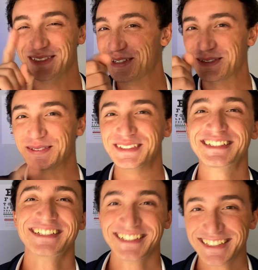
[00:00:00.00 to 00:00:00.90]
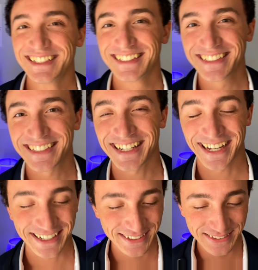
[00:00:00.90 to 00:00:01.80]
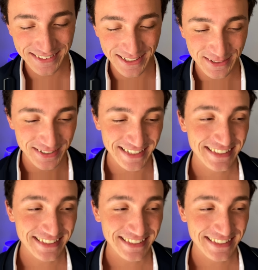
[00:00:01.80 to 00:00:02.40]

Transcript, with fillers: you. Yeah, all right.